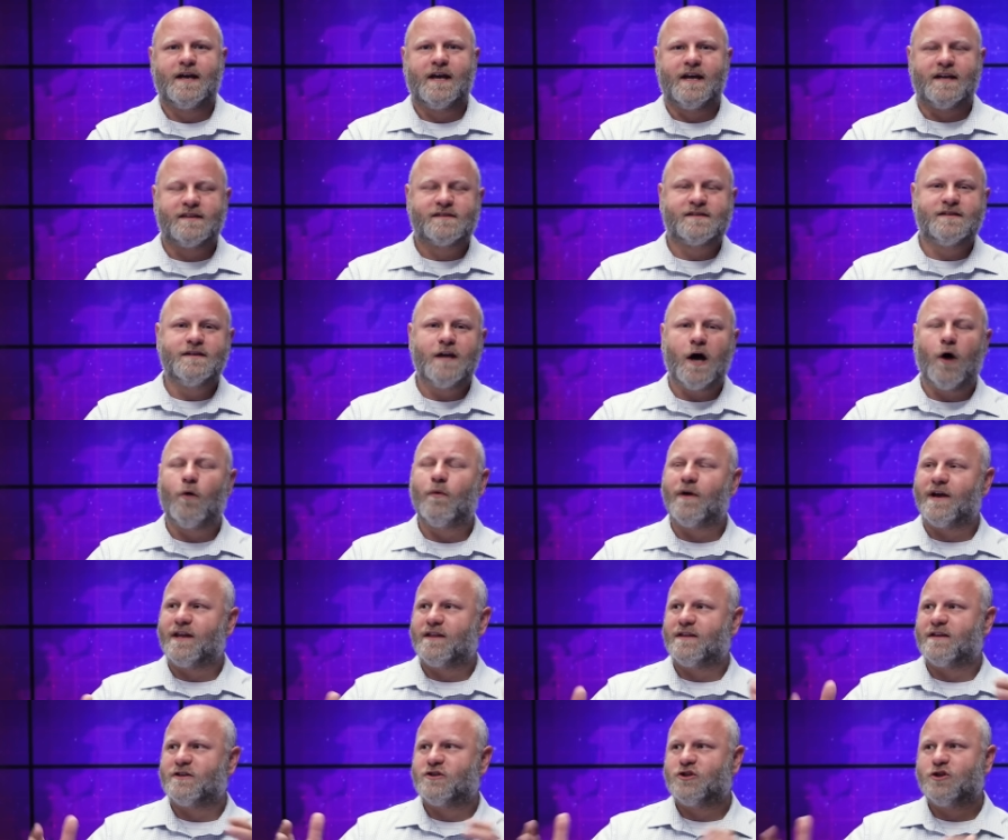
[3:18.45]
is
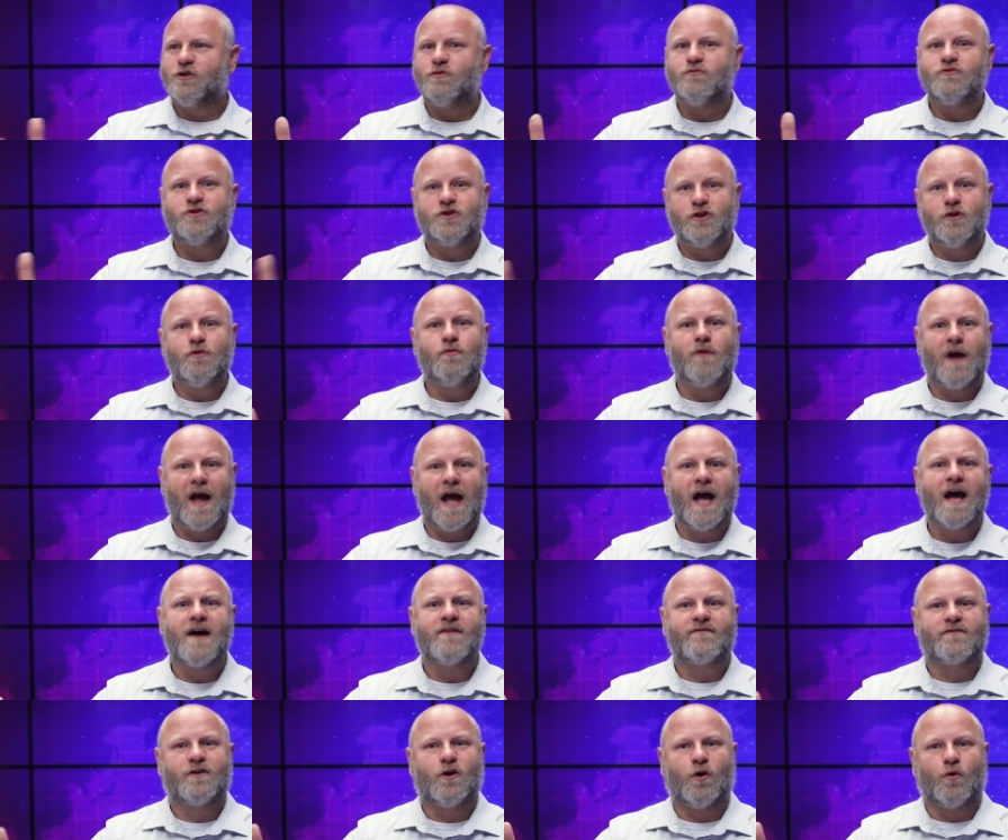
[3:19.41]
knowing that you do
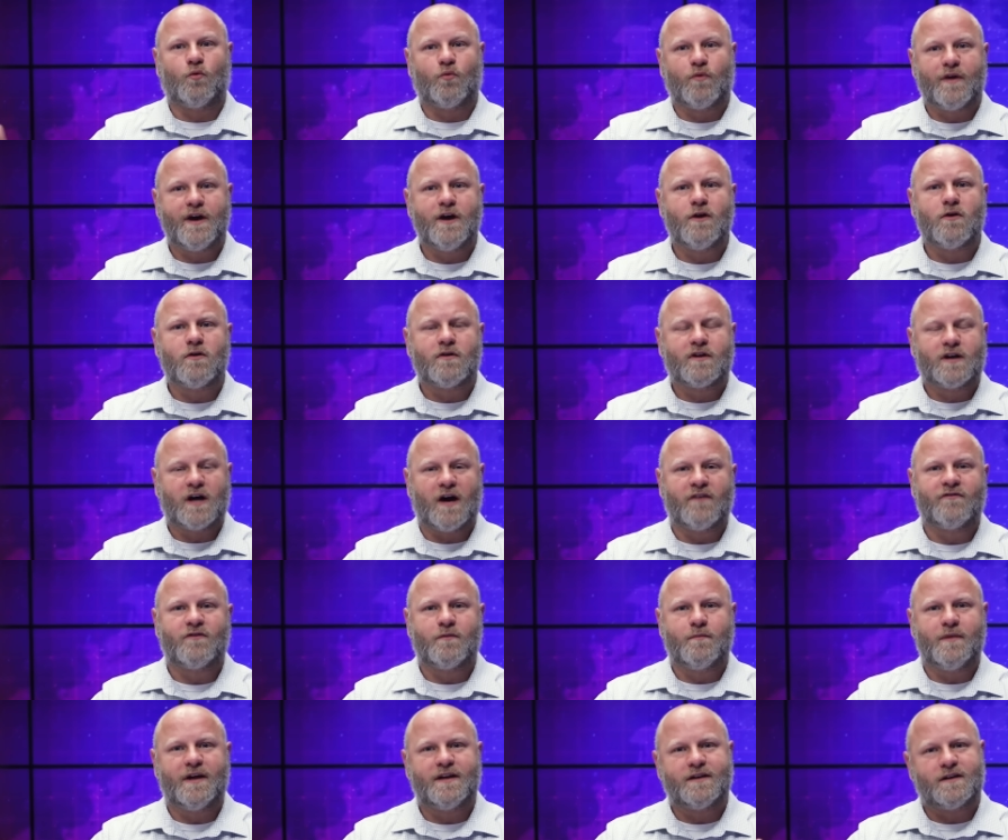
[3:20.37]
have career
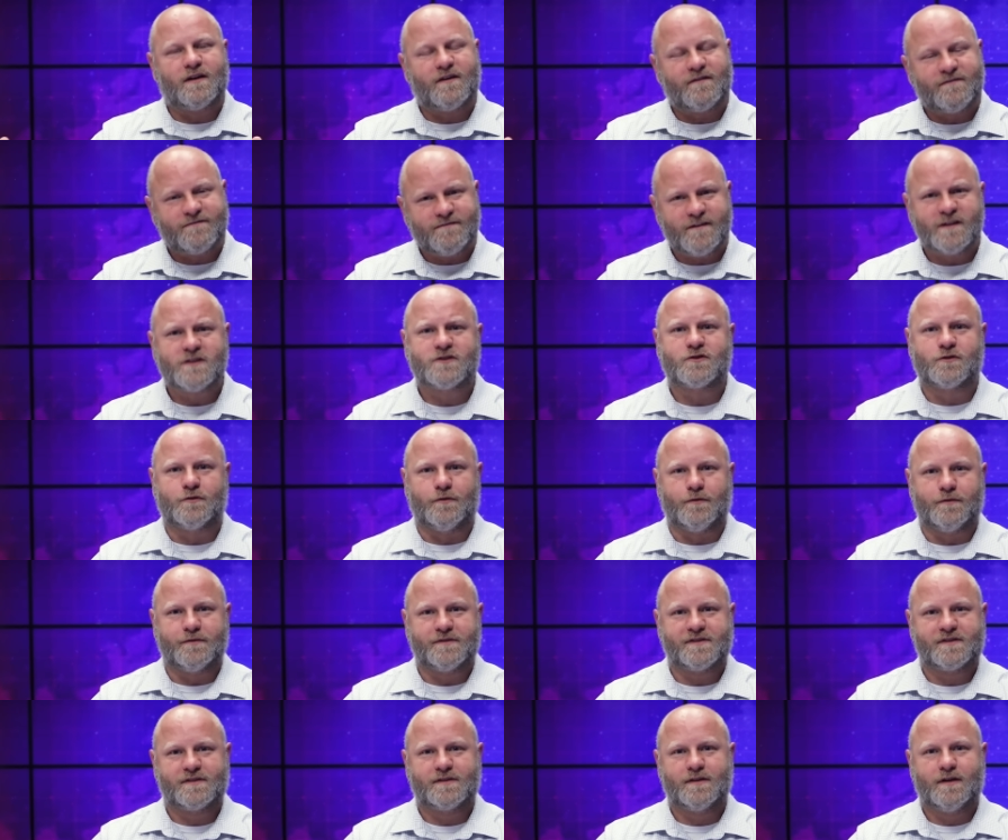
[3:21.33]
government
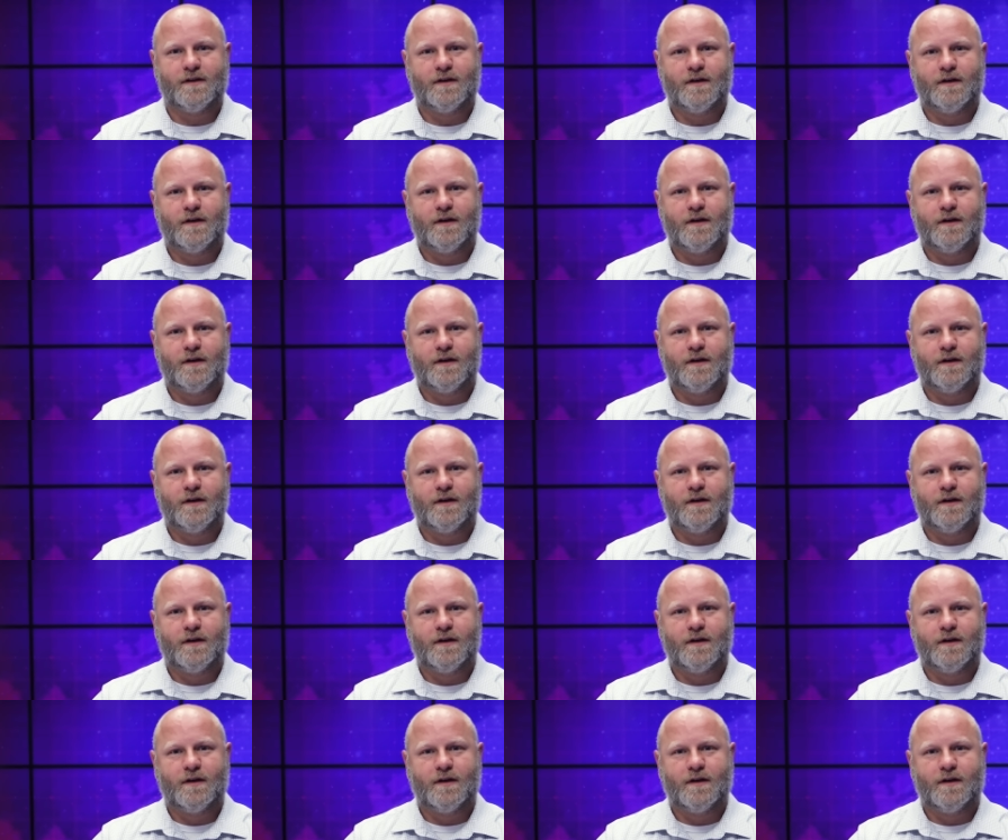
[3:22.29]
officials